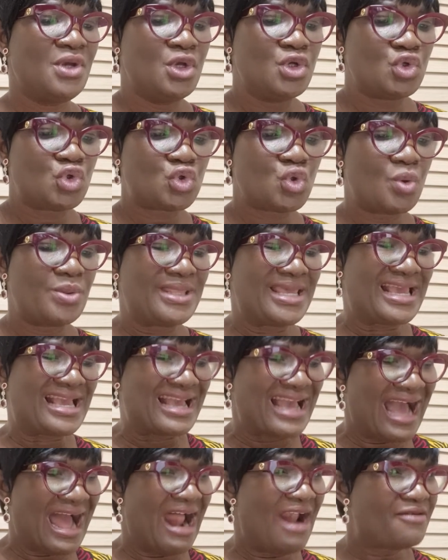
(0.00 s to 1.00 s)
So they
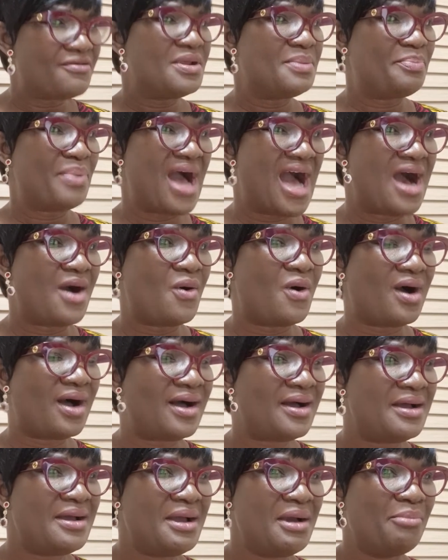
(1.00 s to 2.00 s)
carry
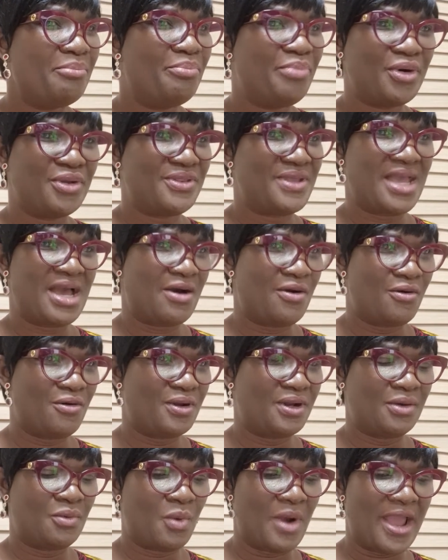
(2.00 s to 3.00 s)
power, but they are
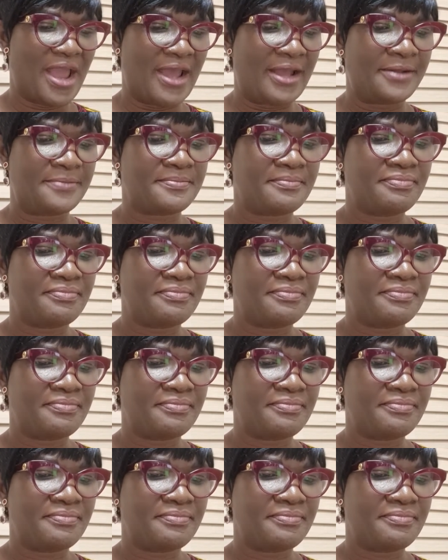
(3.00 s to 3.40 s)
unaware.